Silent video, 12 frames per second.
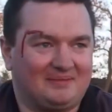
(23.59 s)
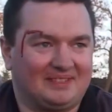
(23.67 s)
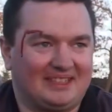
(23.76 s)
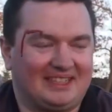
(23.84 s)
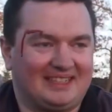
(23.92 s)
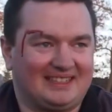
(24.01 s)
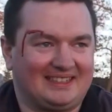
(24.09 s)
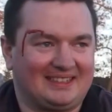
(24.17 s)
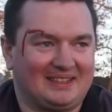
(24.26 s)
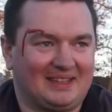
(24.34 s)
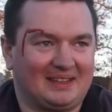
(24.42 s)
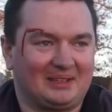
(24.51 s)
like
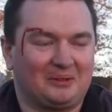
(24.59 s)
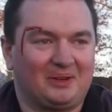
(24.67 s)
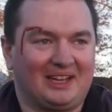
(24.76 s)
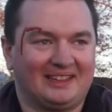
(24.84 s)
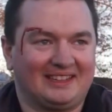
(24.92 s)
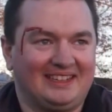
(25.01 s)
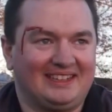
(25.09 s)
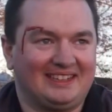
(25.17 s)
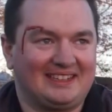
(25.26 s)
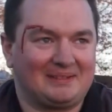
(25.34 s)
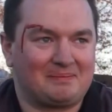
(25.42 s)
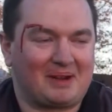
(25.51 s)
a little while
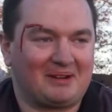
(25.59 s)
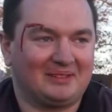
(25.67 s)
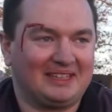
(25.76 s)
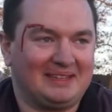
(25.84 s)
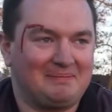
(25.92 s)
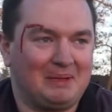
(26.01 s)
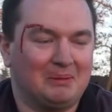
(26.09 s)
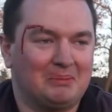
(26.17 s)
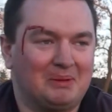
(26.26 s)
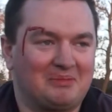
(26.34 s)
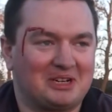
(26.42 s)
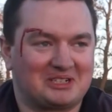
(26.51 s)
later, apparently people have
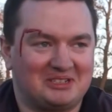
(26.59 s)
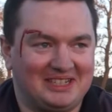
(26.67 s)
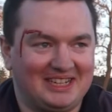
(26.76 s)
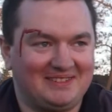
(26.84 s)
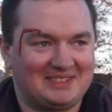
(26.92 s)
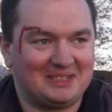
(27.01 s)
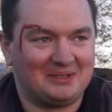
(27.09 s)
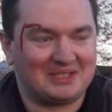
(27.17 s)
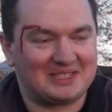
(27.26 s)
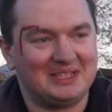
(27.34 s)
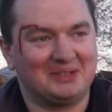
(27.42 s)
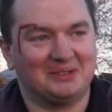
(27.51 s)
been pressuring Dave to do a
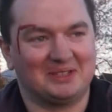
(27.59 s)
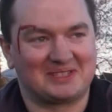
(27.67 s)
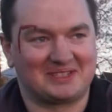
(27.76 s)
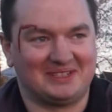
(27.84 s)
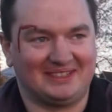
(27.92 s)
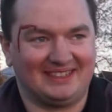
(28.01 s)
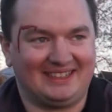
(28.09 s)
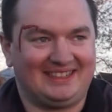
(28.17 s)
sequel, so